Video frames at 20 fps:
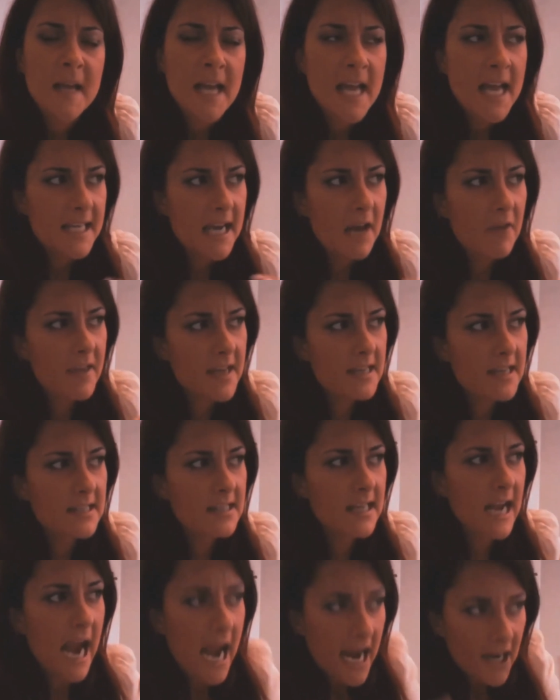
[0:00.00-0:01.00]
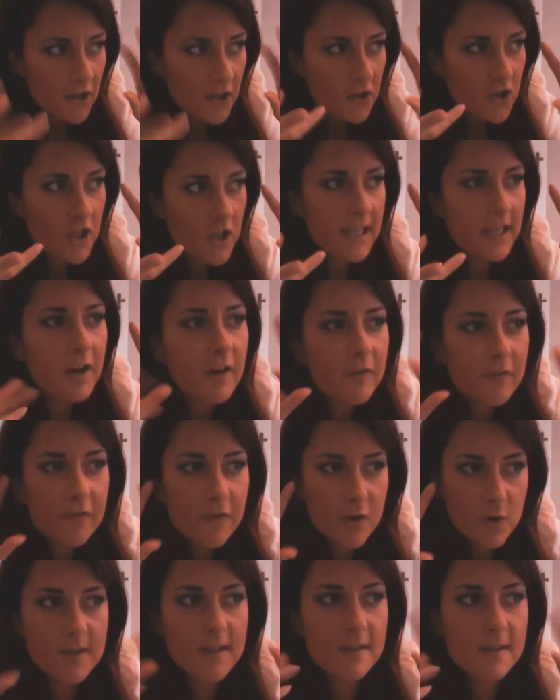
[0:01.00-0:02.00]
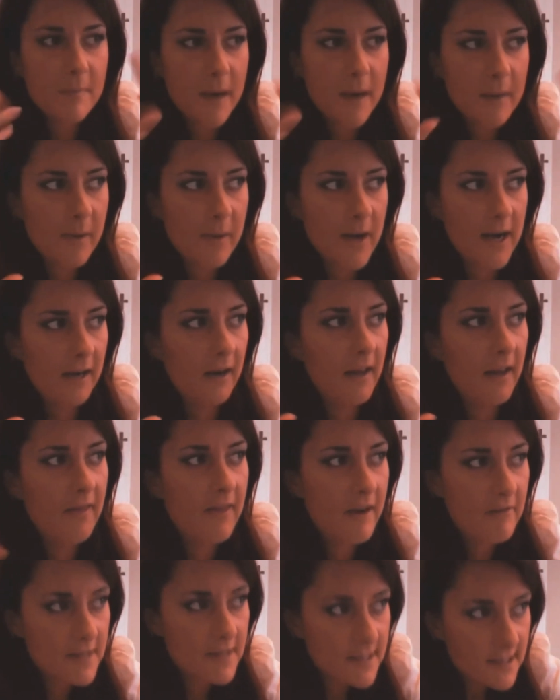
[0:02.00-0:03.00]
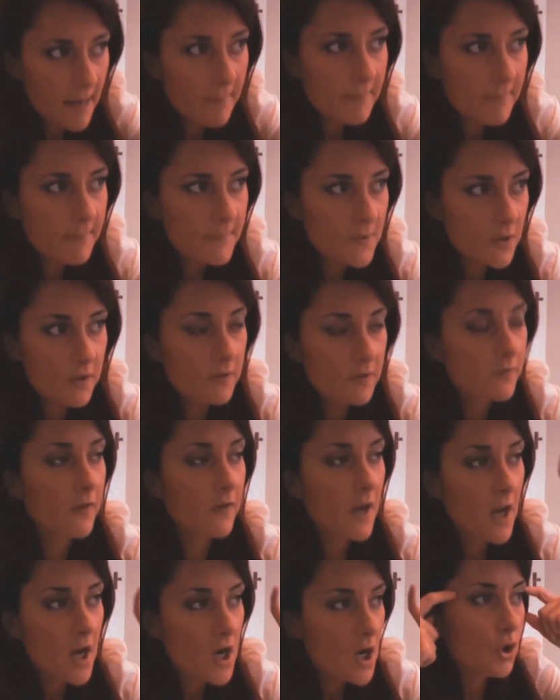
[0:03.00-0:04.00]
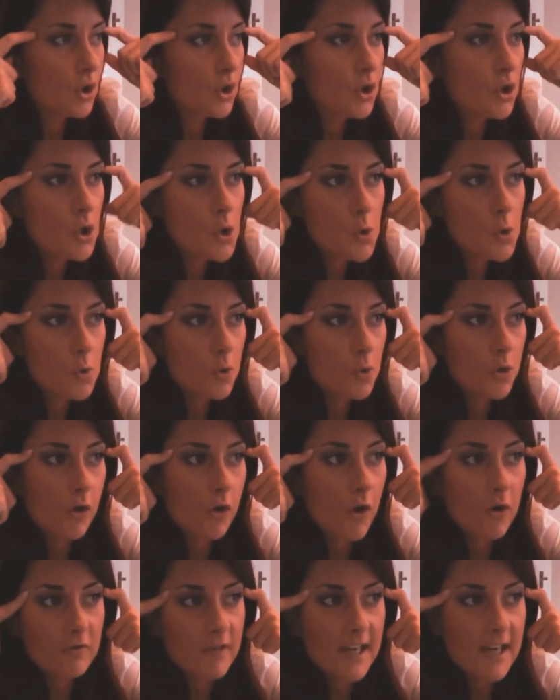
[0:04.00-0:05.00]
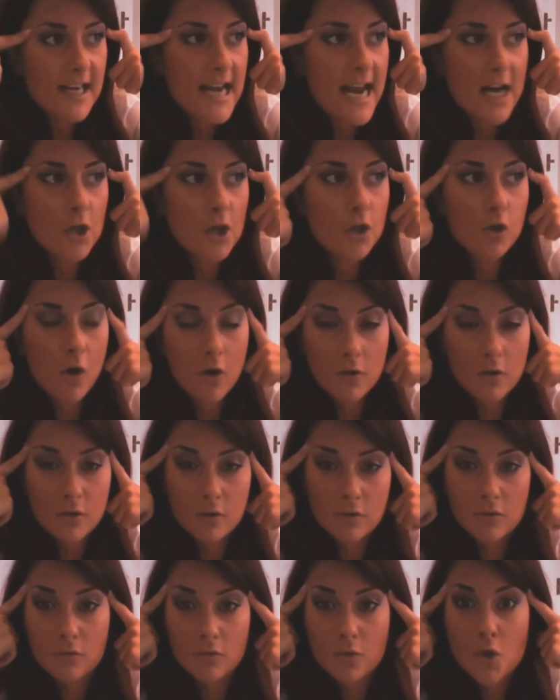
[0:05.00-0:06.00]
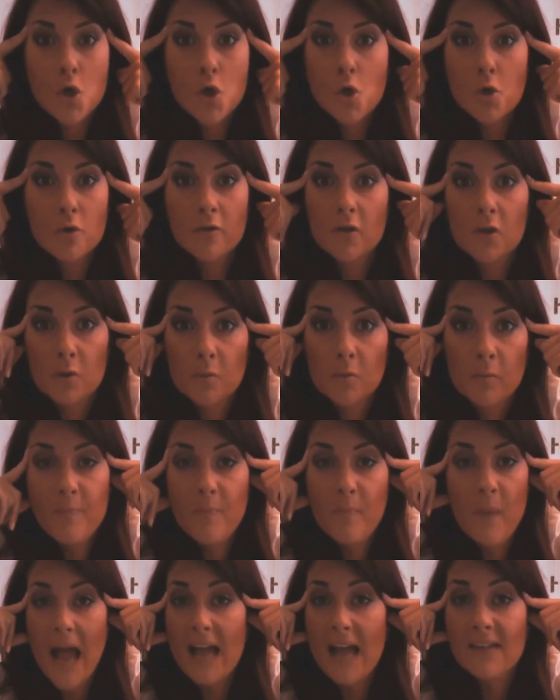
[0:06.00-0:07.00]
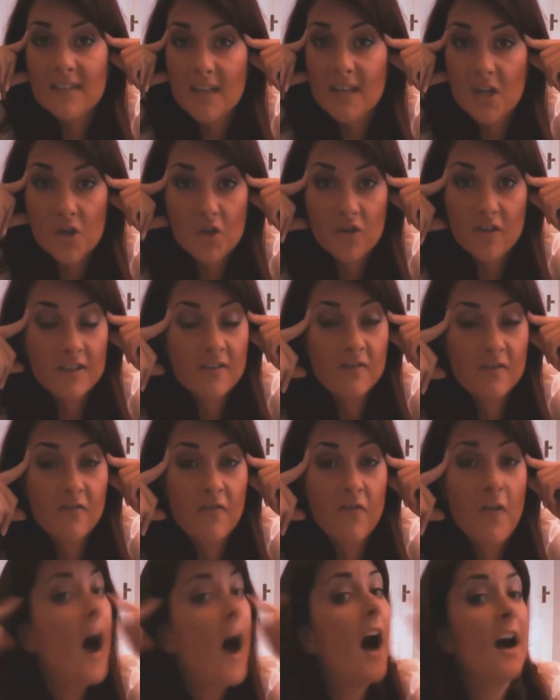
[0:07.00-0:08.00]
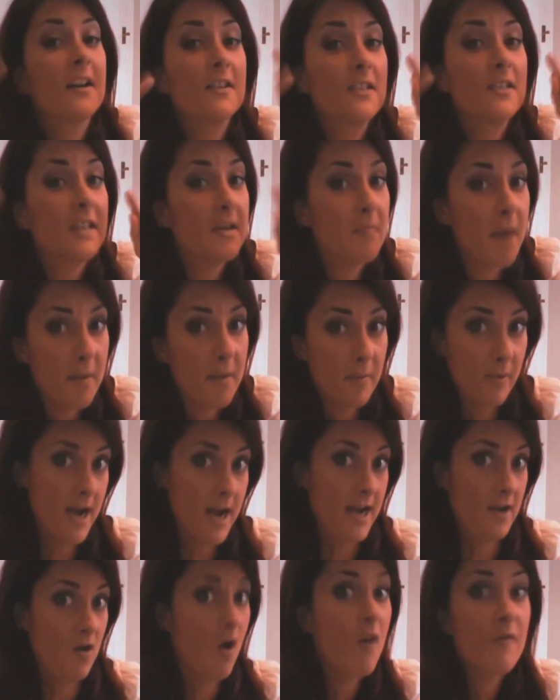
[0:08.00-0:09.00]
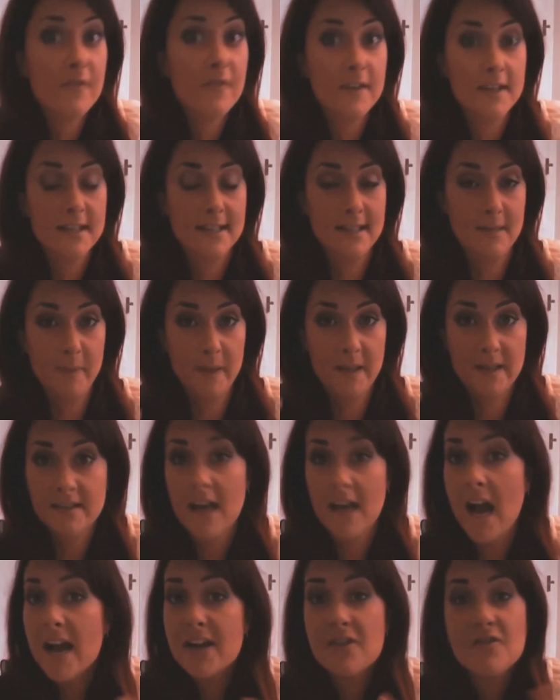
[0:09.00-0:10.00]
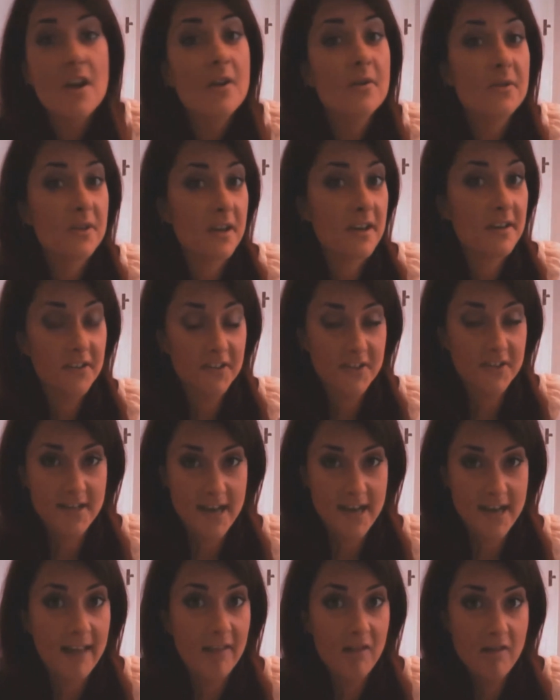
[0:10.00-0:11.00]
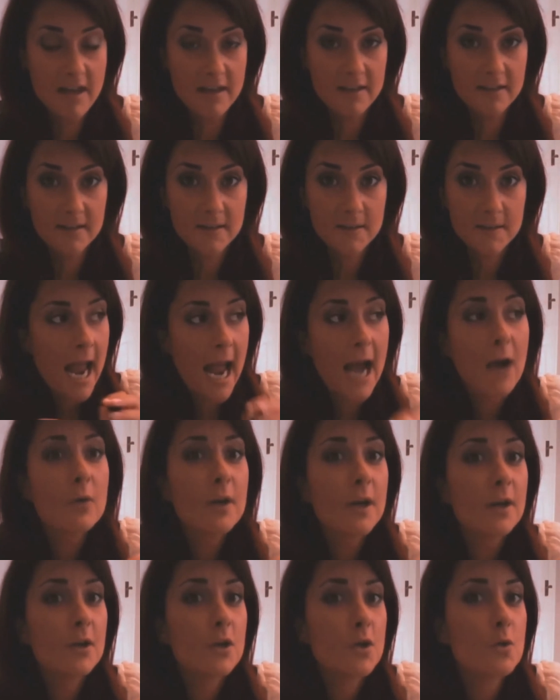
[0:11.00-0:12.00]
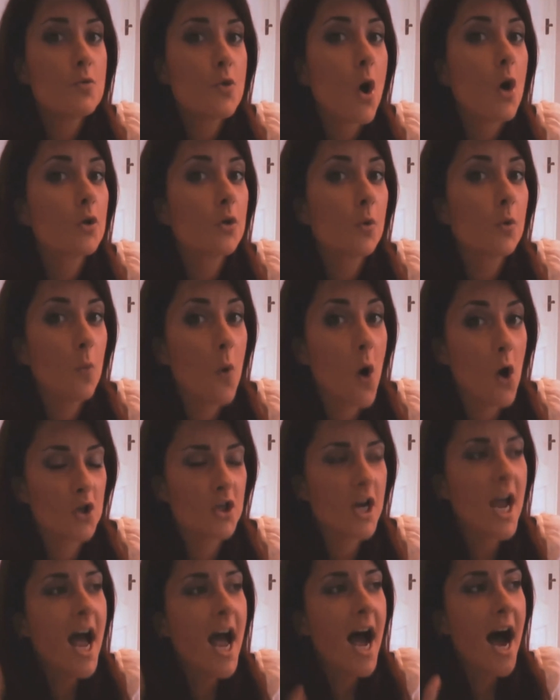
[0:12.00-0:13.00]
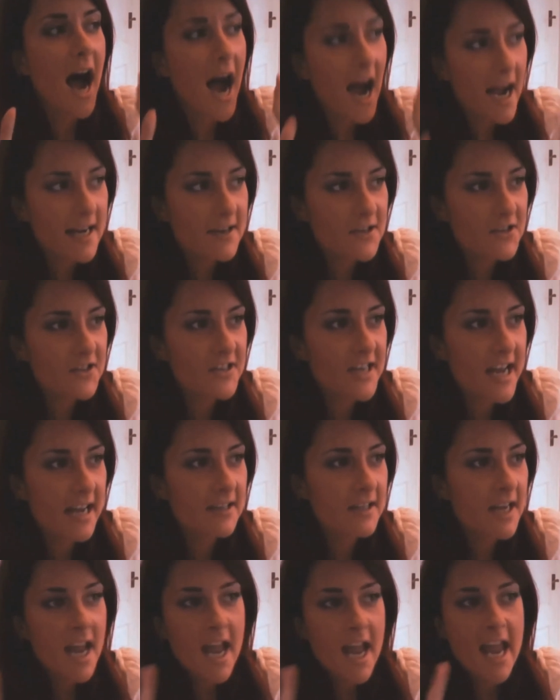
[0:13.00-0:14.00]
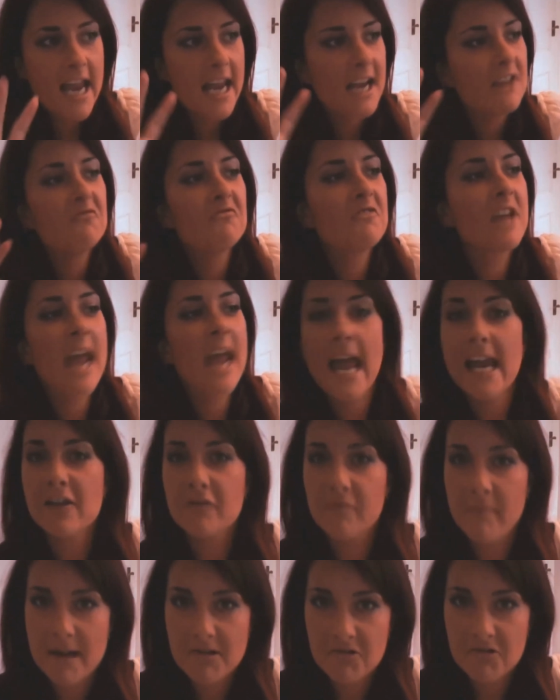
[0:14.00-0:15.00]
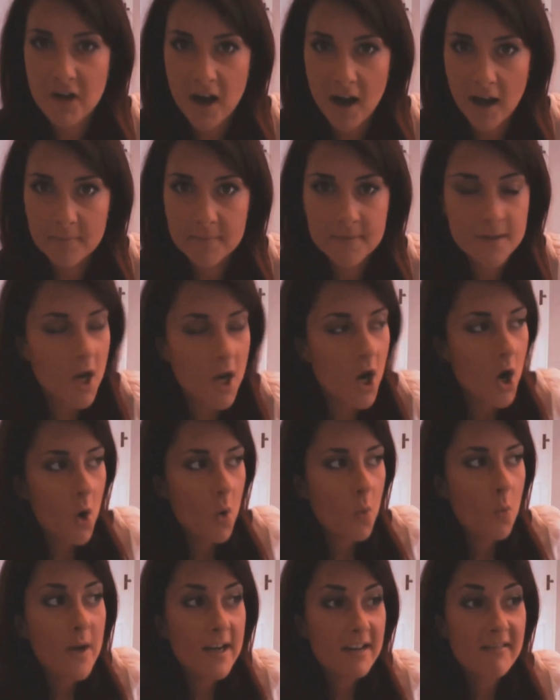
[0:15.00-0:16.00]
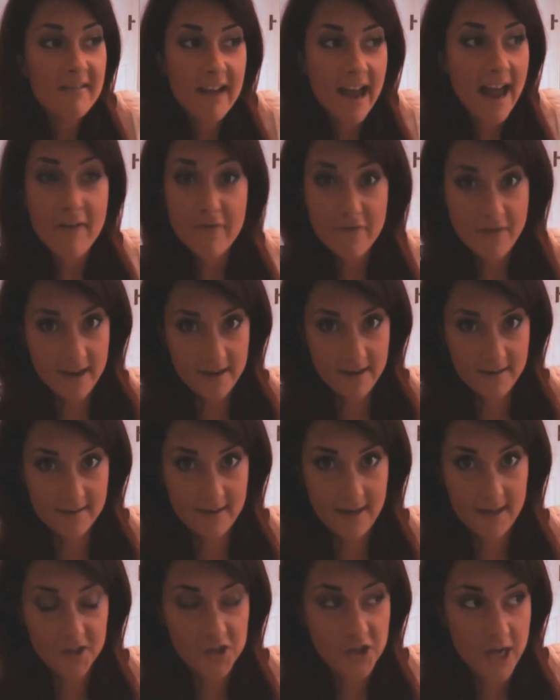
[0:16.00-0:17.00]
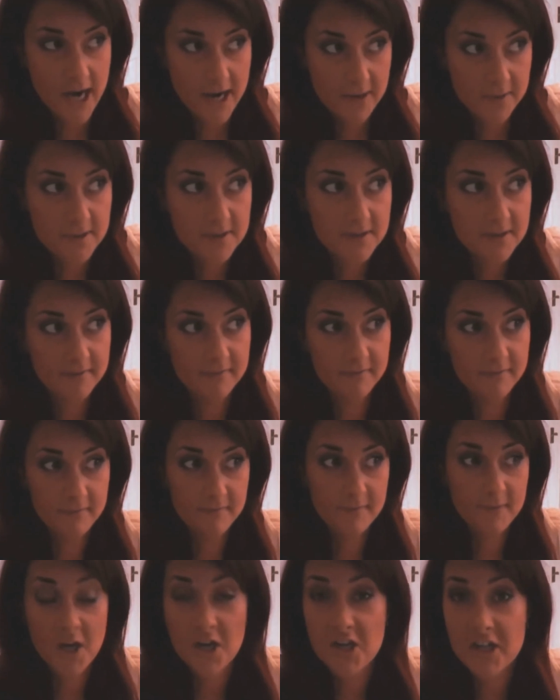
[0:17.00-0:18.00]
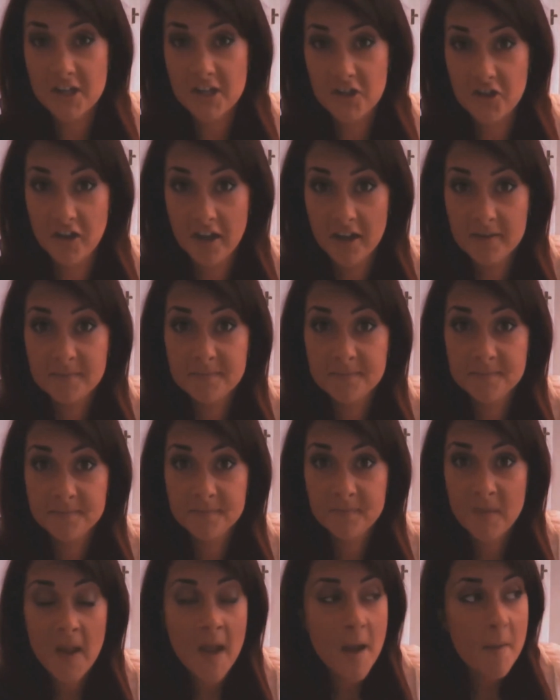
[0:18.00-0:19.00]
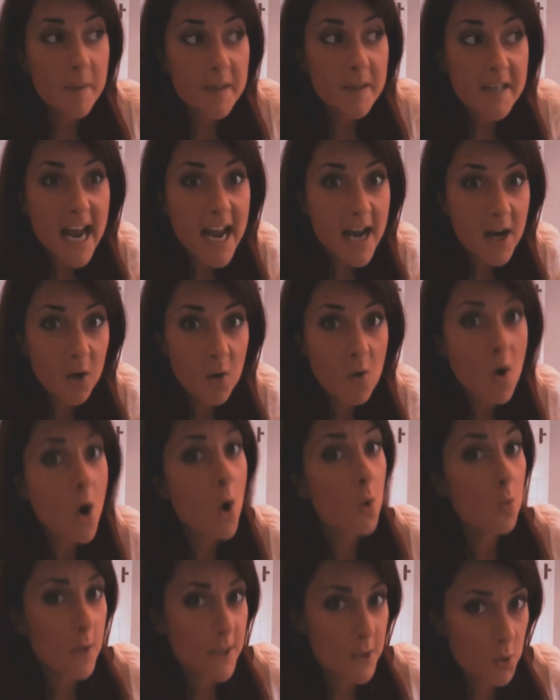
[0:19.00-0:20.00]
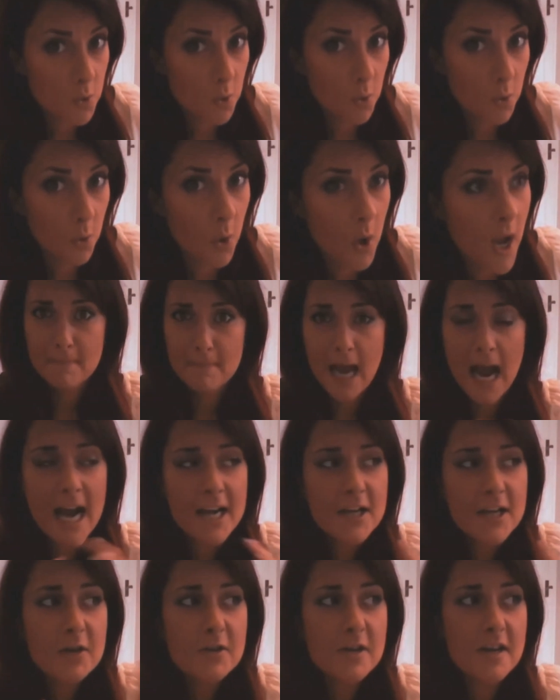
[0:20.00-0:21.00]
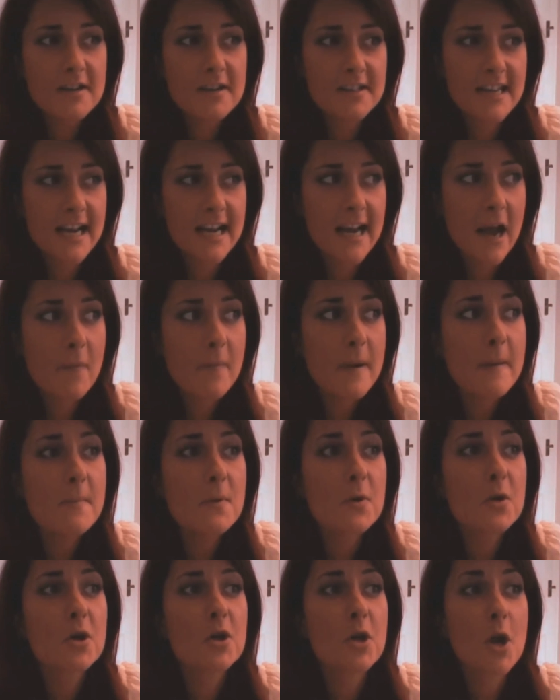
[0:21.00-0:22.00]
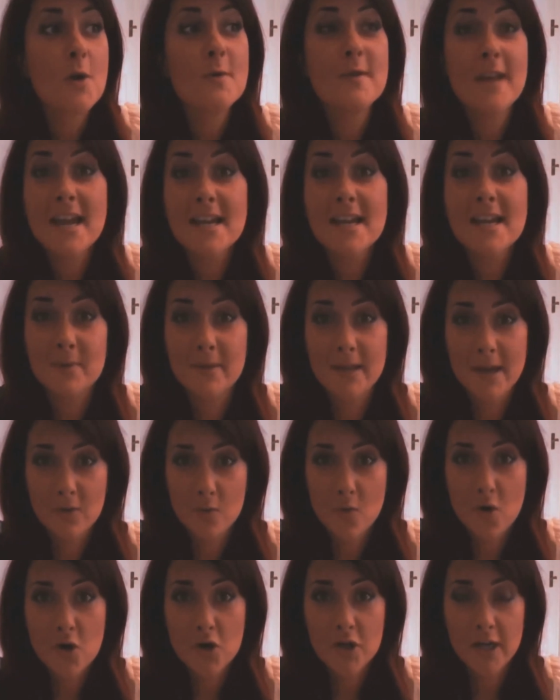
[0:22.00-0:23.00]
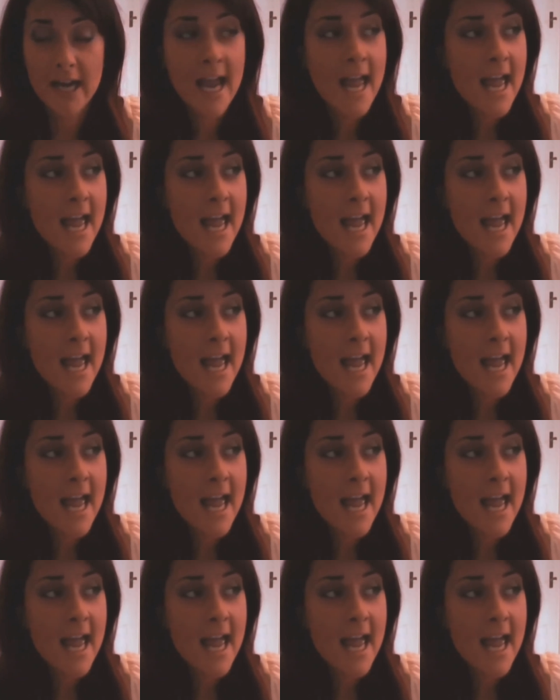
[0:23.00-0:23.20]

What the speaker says: Now, this actually confuses my brain. There is some sort of neutron, electron, neural passage that's fucked in my brain, obviously, because I don't understand this. How can you not wash? I understand in cavemen times, we didn't have things like showers and conditioner, but now we do. I don't understand how people can go days without washing.